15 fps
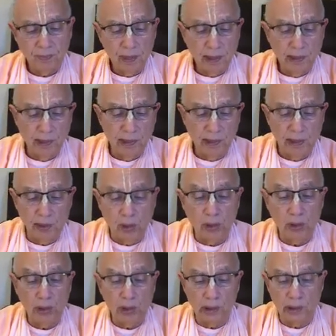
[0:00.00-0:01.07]
His
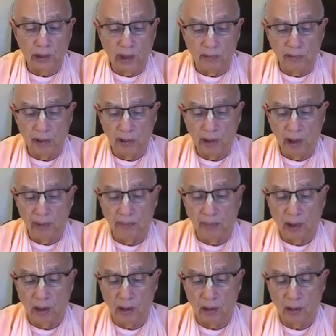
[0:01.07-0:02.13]
associates have the same
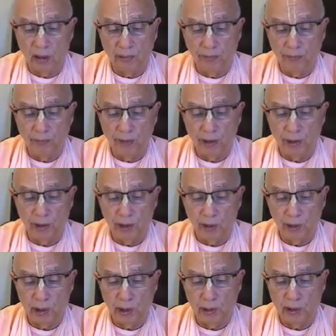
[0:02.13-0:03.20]
bodily
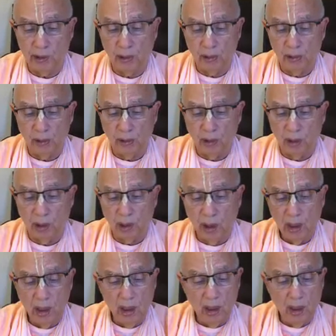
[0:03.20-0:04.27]
features as the Lord.
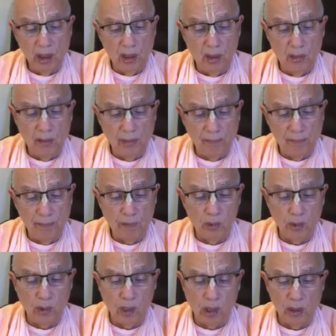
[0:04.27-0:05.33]
They all have
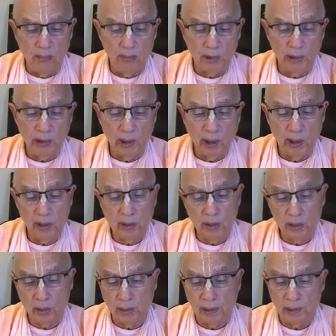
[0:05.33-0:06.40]
4 arms and are
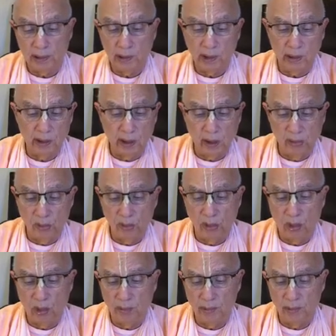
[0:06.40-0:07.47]
dressed in yellow
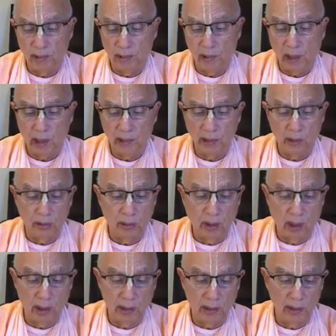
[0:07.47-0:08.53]
garments like
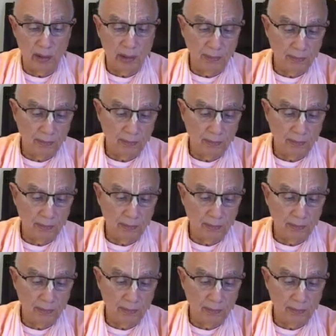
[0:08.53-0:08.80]
Narayan.